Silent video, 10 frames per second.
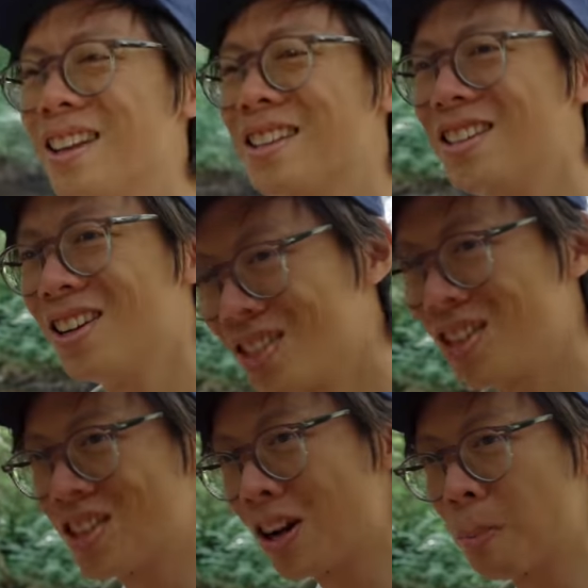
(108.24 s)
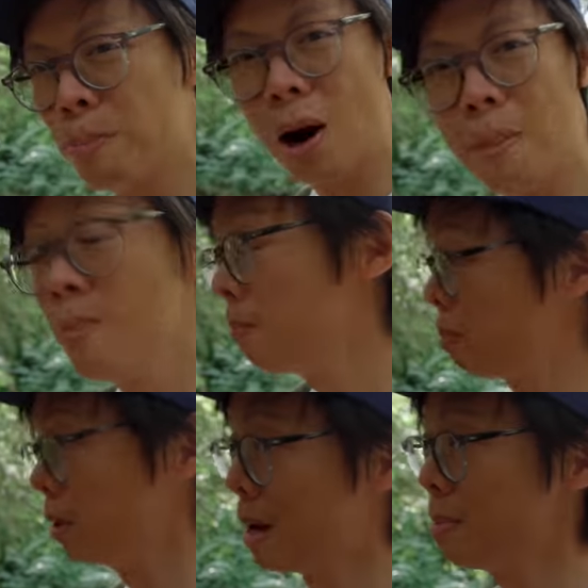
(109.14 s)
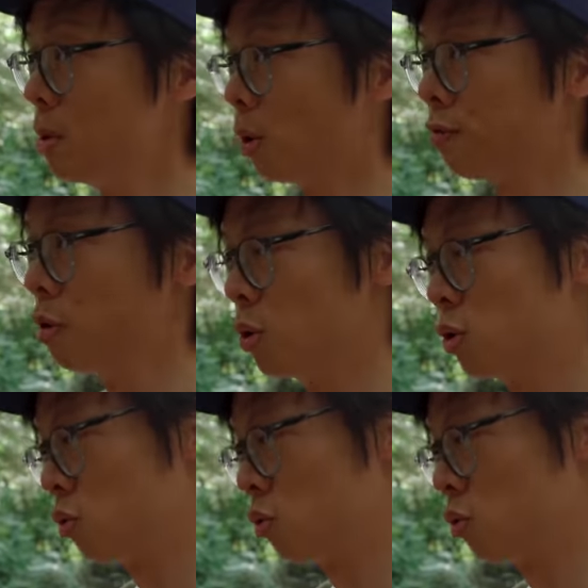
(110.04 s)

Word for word: that does suck bum, but maybe not through a